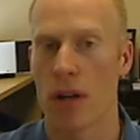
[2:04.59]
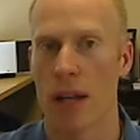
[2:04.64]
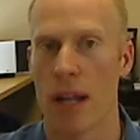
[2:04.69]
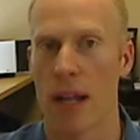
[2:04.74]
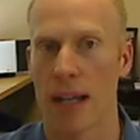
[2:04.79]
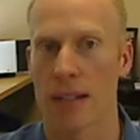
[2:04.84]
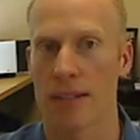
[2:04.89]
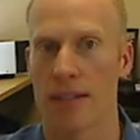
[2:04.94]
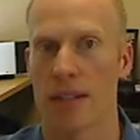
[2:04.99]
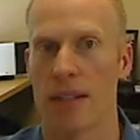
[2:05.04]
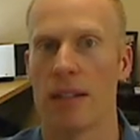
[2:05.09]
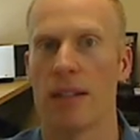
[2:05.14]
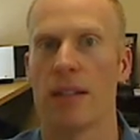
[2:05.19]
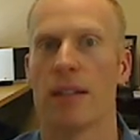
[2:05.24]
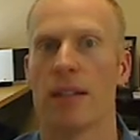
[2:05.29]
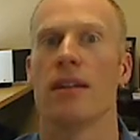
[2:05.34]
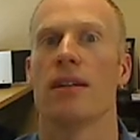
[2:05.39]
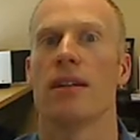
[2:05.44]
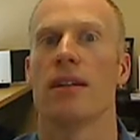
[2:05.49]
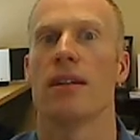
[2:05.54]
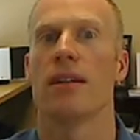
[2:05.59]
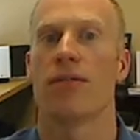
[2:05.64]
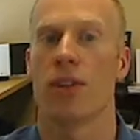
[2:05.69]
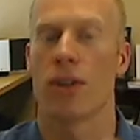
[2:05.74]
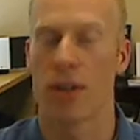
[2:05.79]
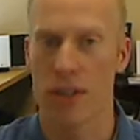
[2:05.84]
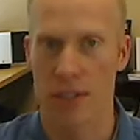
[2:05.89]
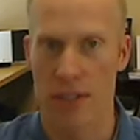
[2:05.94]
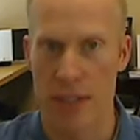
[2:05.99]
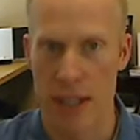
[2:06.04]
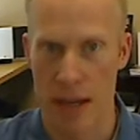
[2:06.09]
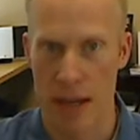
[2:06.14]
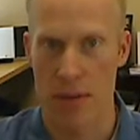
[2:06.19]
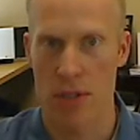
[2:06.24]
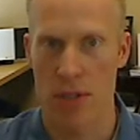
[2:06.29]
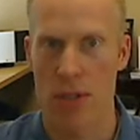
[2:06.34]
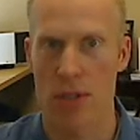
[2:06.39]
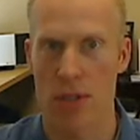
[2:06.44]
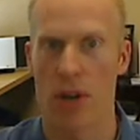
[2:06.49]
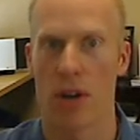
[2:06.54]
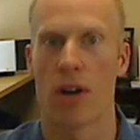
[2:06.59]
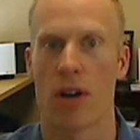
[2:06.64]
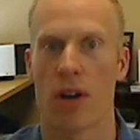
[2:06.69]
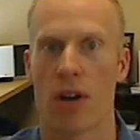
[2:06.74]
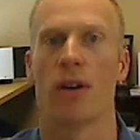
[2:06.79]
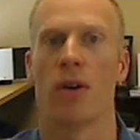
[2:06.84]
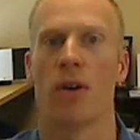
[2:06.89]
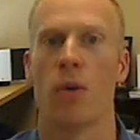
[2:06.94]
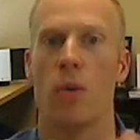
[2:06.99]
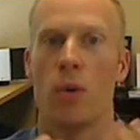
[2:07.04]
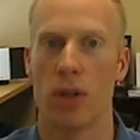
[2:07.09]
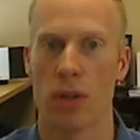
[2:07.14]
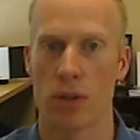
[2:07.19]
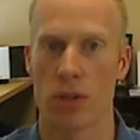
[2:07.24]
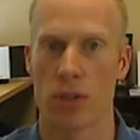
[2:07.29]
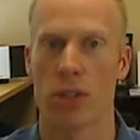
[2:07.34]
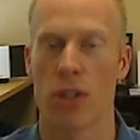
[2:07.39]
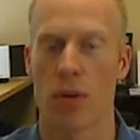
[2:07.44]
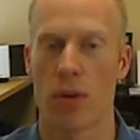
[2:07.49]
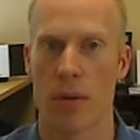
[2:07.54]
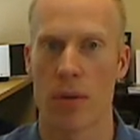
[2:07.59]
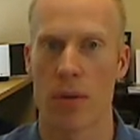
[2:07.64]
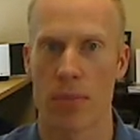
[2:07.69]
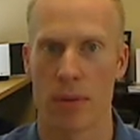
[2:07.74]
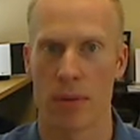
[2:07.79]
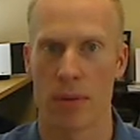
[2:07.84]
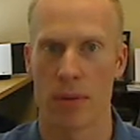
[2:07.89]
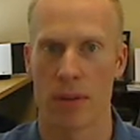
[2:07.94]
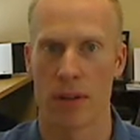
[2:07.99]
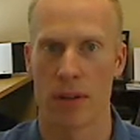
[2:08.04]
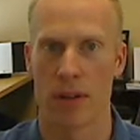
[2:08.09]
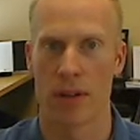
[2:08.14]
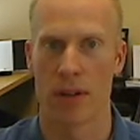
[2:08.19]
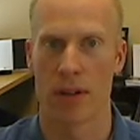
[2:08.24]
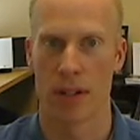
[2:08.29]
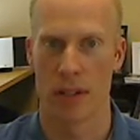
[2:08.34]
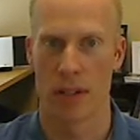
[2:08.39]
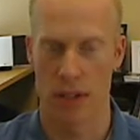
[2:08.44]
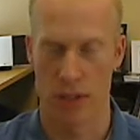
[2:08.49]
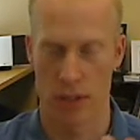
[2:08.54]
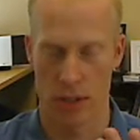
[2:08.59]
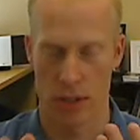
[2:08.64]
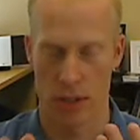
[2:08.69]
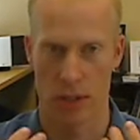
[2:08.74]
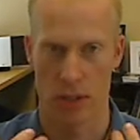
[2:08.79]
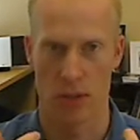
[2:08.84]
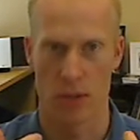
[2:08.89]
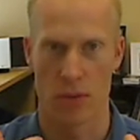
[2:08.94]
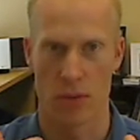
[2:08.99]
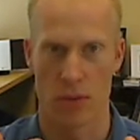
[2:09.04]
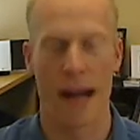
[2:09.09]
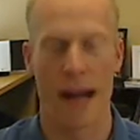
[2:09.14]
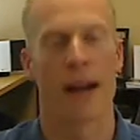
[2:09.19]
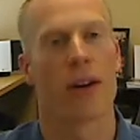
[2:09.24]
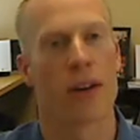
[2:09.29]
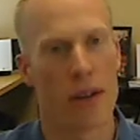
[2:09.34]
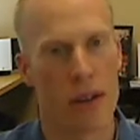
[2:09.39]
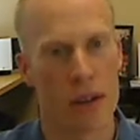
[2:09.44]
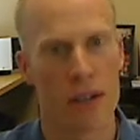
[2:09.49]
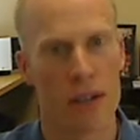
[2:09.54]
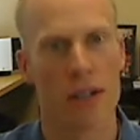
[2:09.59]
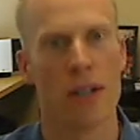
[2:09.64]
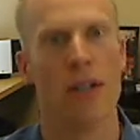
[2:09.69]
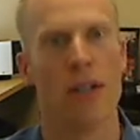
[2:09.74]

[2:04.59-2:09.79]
in an accident, if there is damage to the car, it will show up on your record,